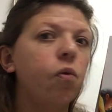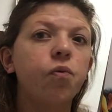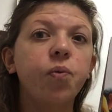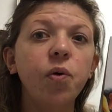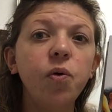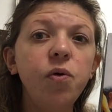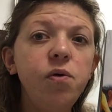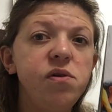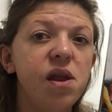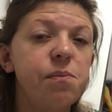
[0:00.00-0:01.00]

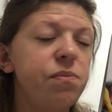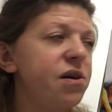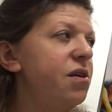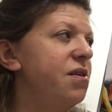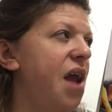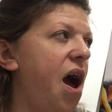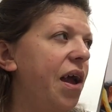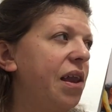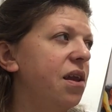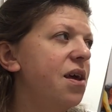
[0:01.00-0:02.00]
rule number
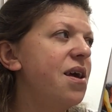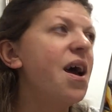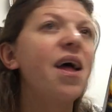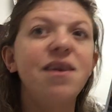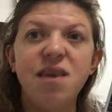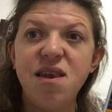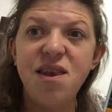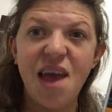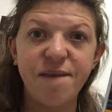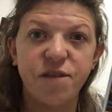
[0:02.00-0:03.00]
9.
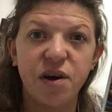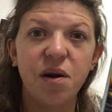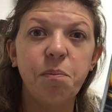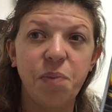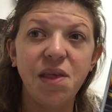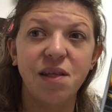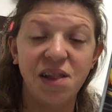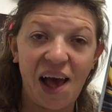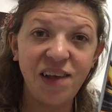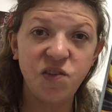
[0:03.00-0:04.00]
Never be the
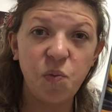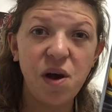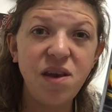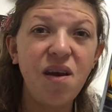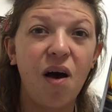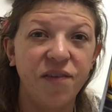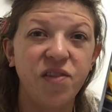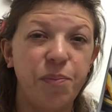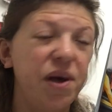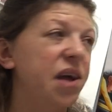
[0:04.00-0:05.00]
last one on
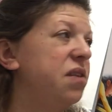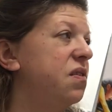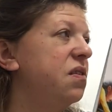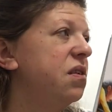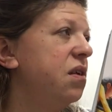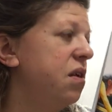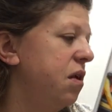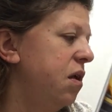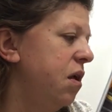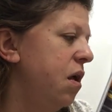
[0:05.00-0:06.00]
the bus.
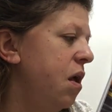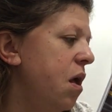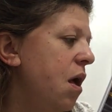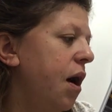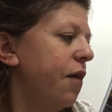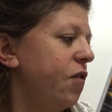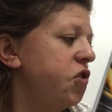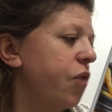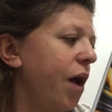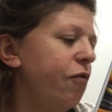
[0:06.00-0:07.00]
The
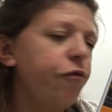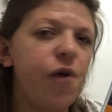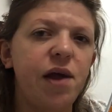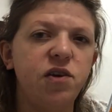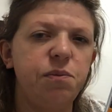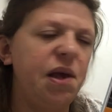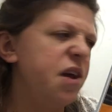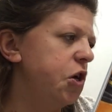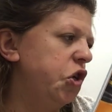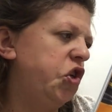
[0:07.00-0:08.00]
driver frowned at
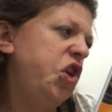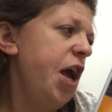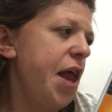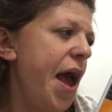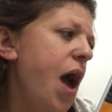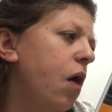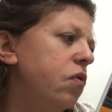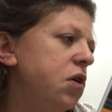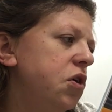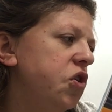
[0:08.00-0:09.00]
me. Sit
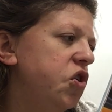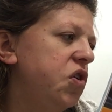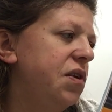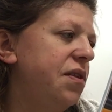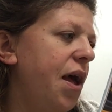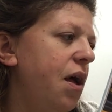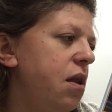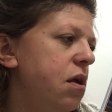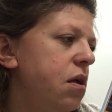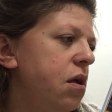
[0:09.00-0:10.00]
down, she
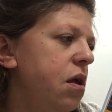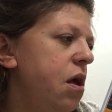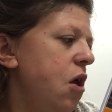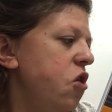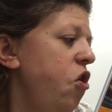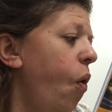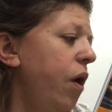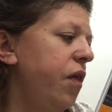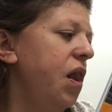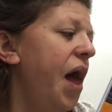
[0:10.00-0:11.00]
said. You
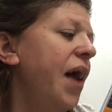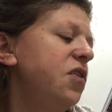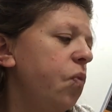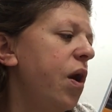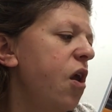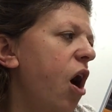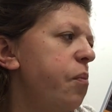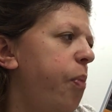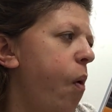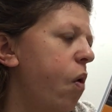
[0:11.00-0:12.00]
are the last one
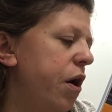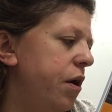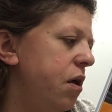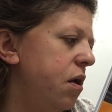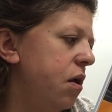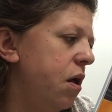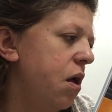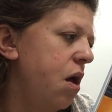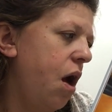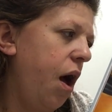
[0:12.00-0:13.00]
on board.
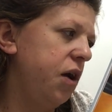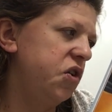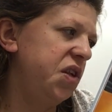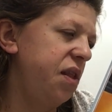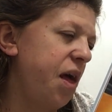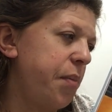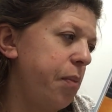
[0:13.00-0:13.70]
I could see that